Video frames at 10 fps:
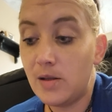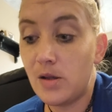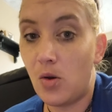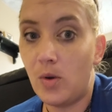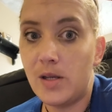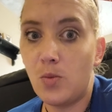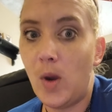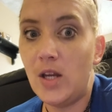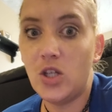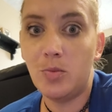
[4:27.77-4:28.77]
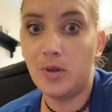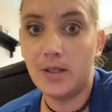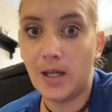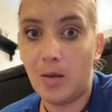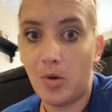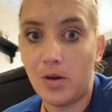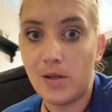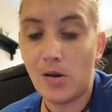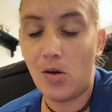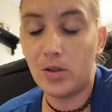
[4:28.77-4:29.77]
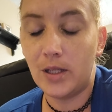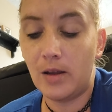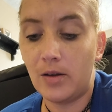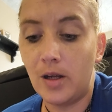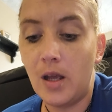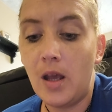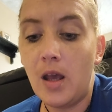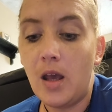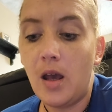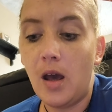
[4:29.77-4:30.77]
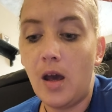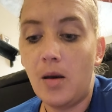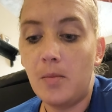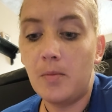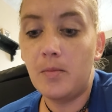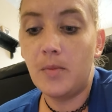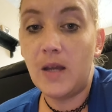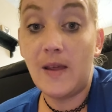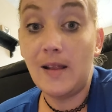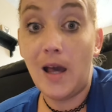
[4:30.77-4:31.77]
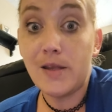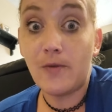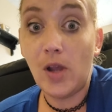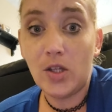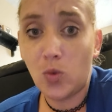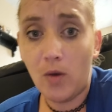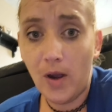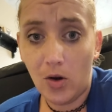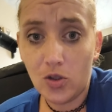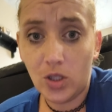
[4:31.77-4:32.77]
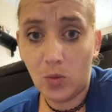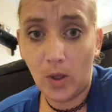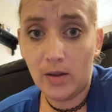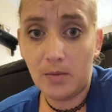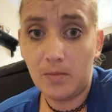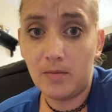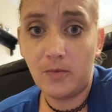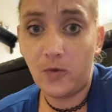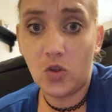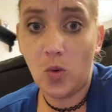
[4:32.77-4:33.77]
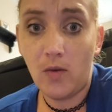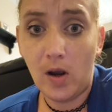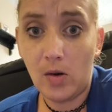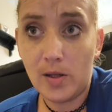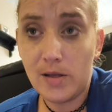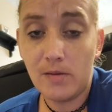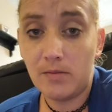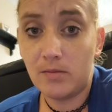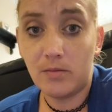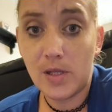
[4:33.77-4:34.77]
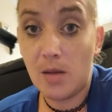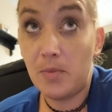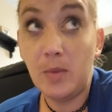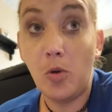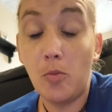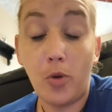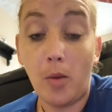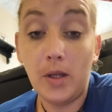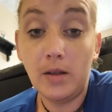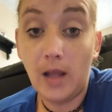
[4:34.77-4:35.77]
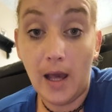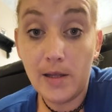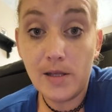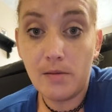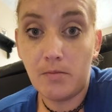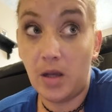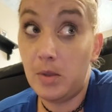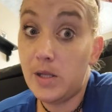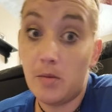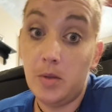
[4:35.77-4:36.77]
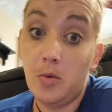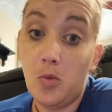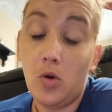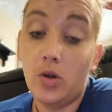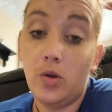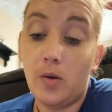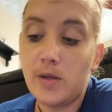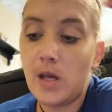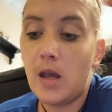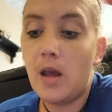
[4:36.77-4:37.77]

So it's way cheaper than tampons altogether. And they last for like 12 hours. You can wear them for 12 hours. Some people probably less, maybe some people more, who knows.